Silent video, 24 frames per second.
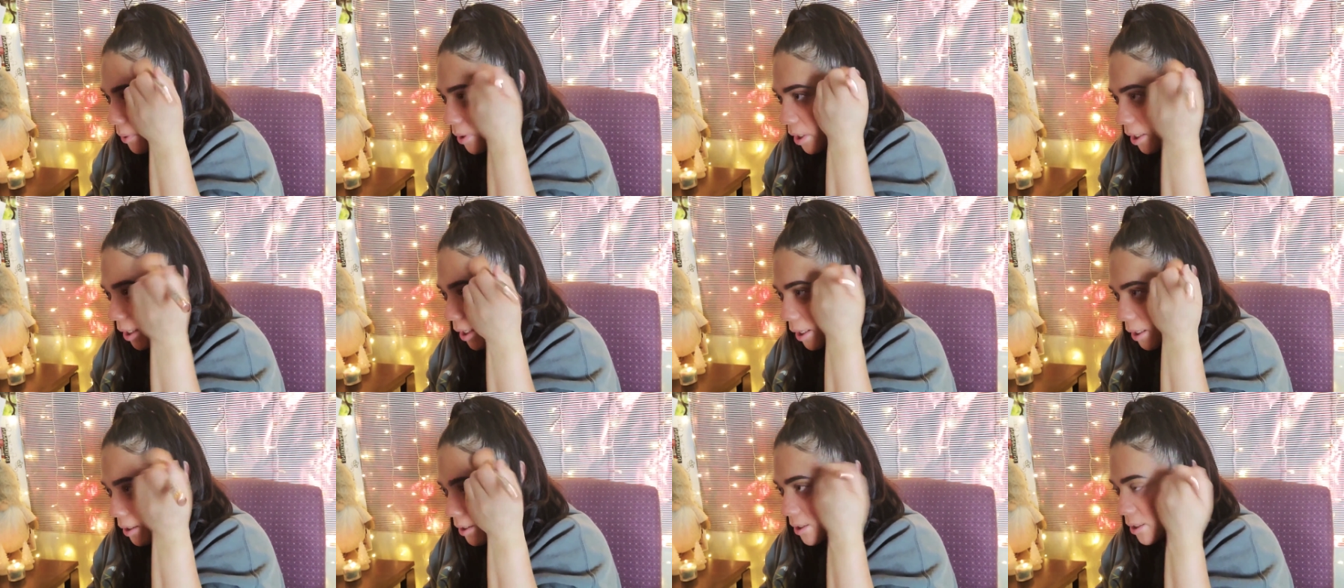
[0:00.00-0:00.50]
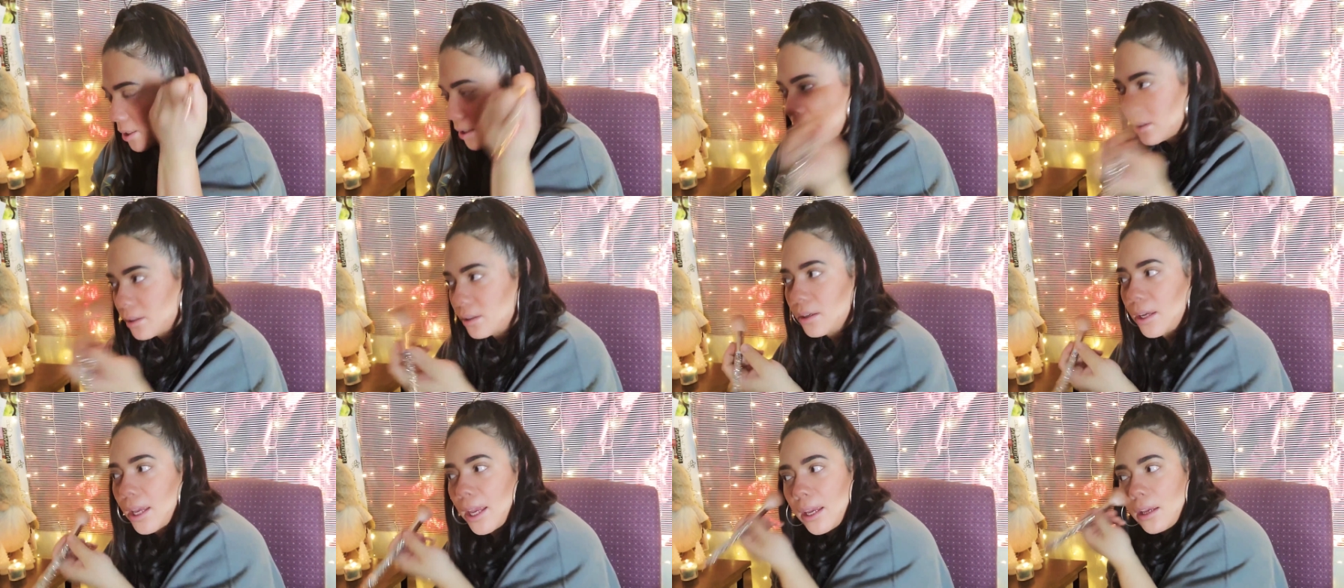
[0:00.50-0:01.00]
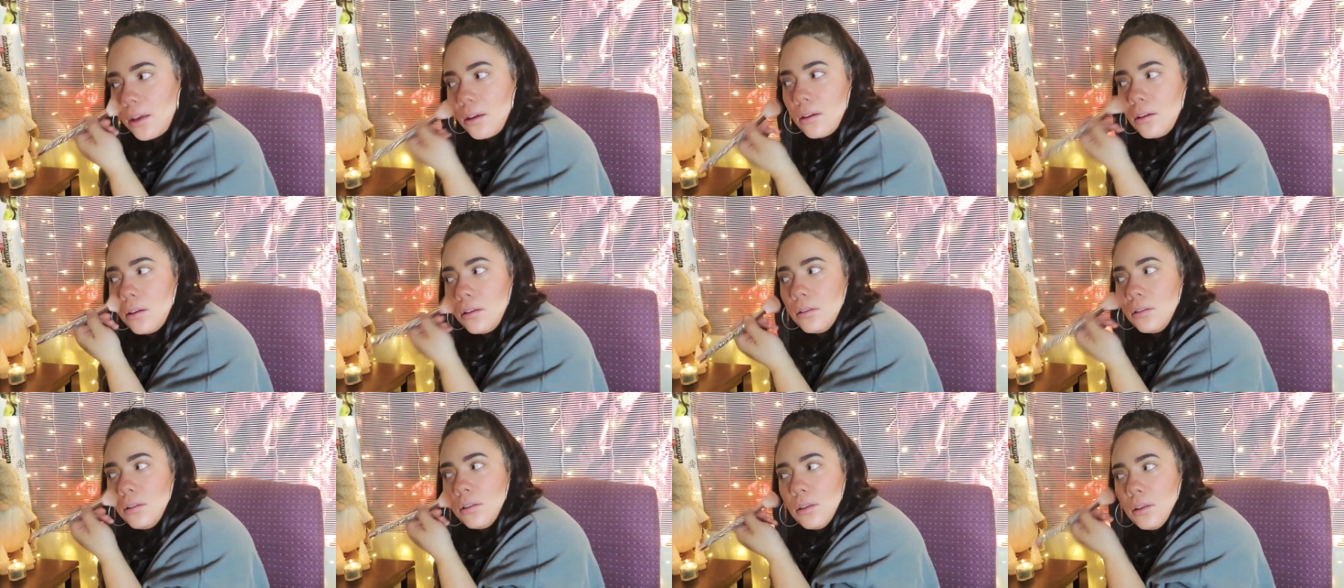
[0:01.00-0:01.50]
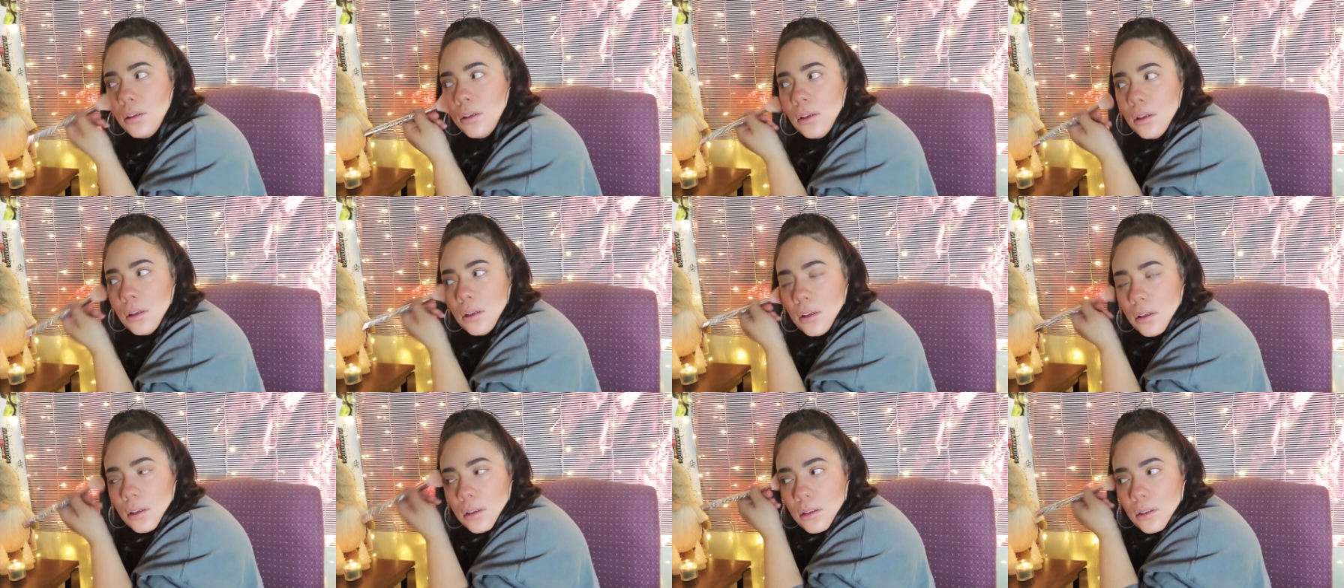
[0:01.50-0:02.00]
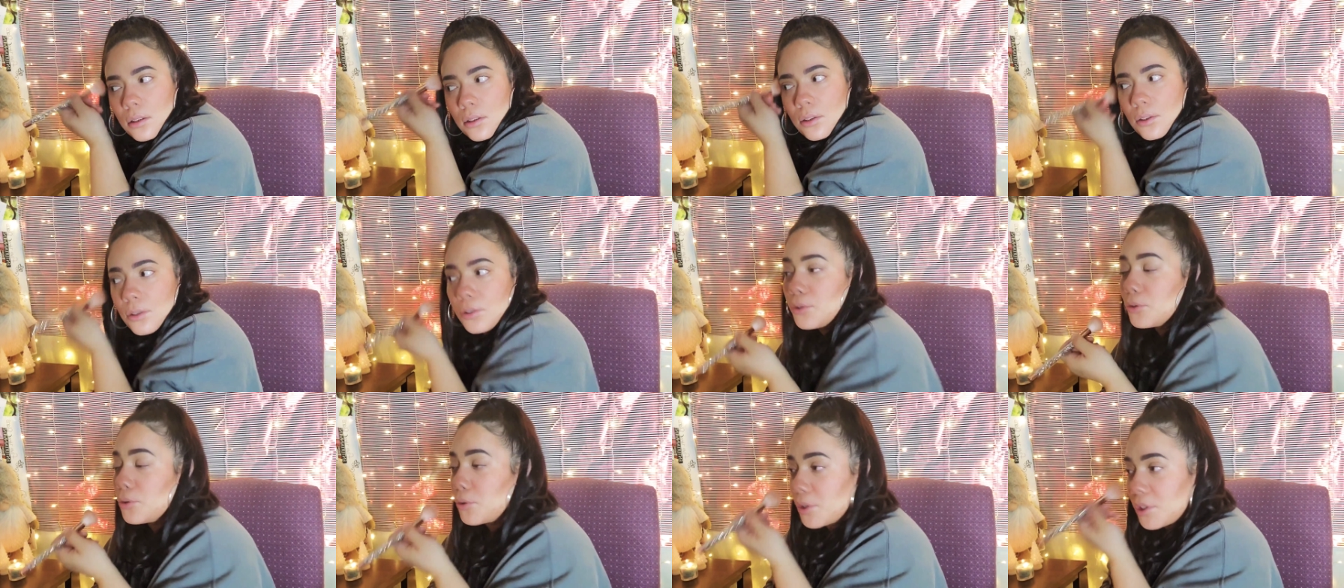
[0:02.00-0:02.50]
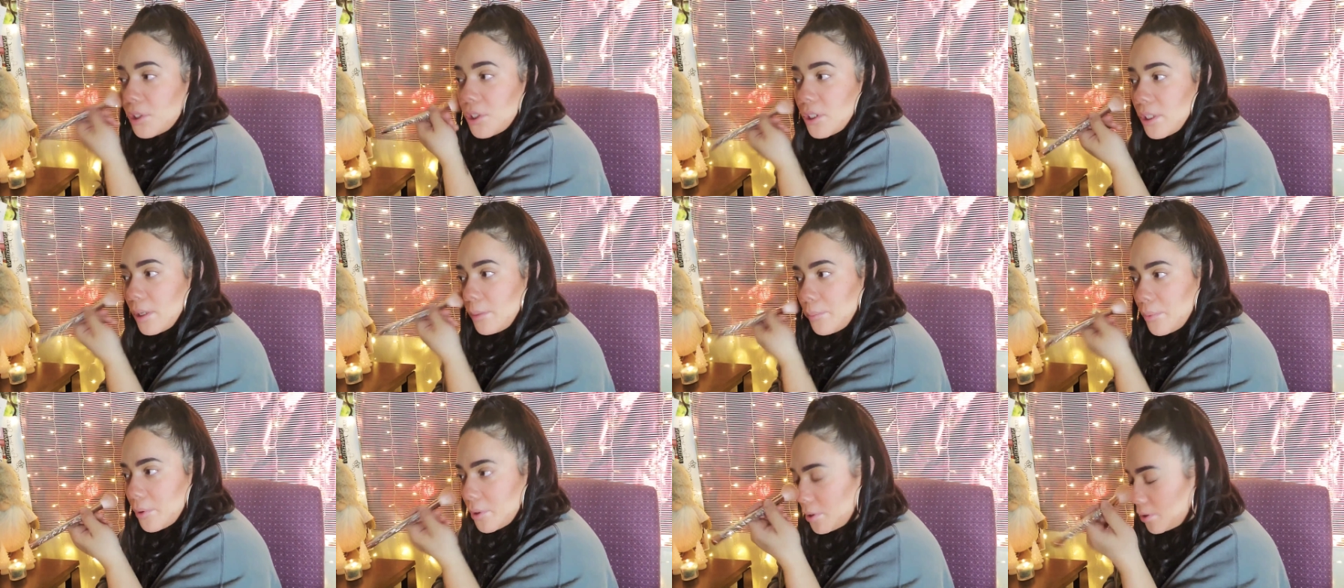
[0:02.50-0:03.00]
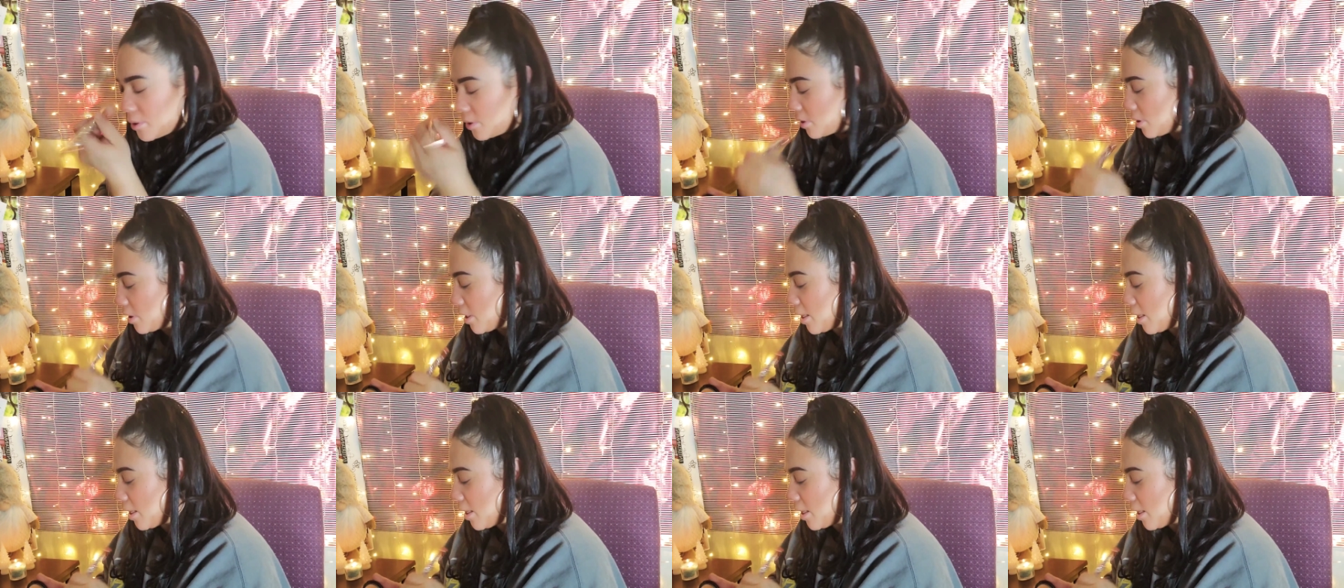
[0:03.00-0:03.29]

put it angle towards your temples.